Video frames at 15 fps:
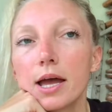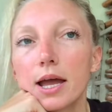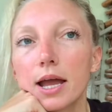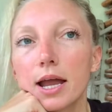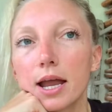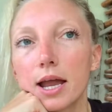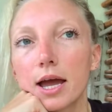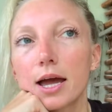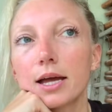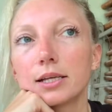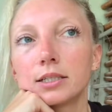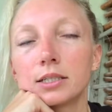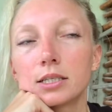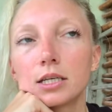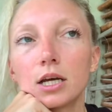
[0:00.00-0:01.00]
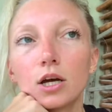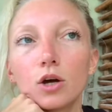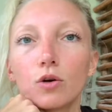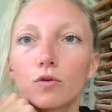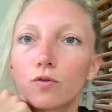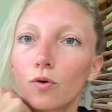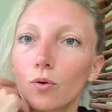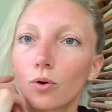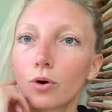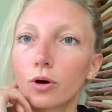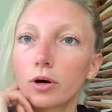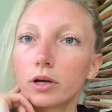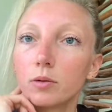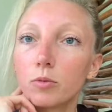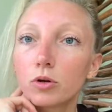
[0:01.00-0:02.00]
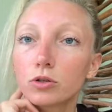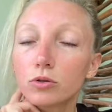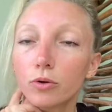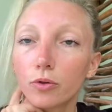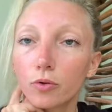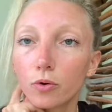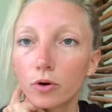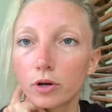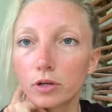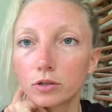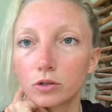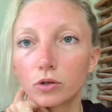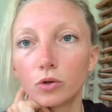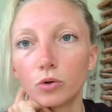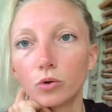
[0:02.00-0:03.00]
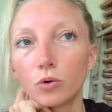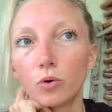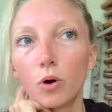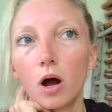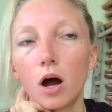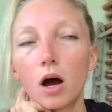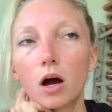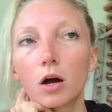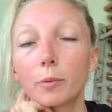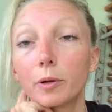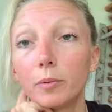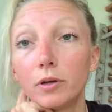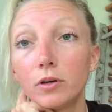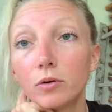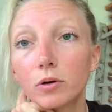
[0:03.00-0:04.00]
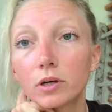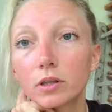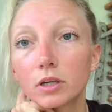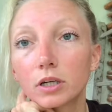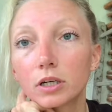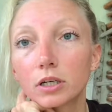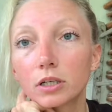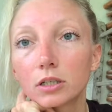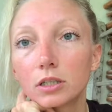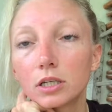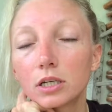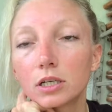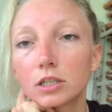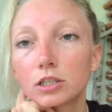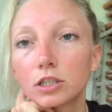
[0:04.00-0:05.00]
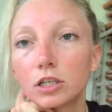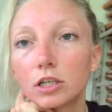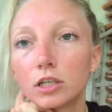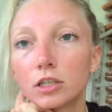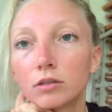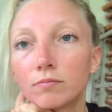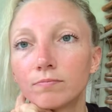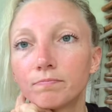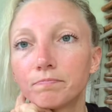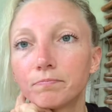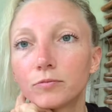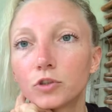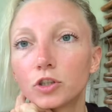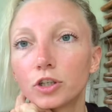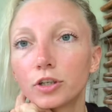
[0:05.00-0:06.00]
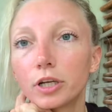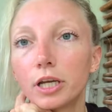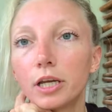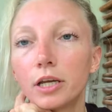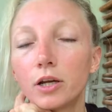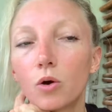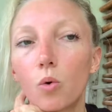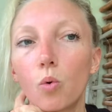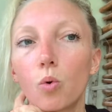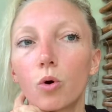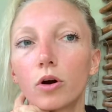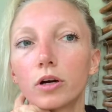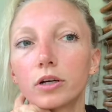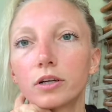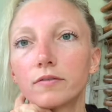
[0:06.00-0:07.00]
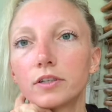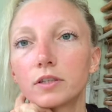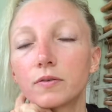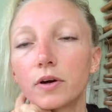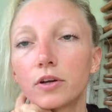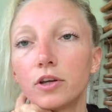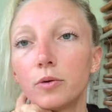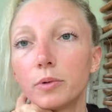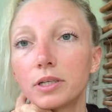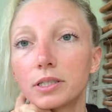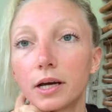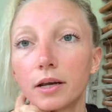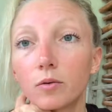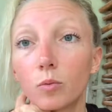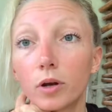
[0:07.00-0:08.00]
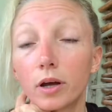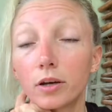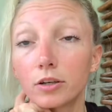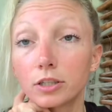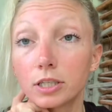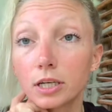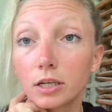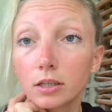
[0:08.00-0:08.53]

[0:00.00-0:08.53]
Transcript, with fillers: and for emotional authorities who are maybe new on their deconditioning journey or just found human design and want to understand a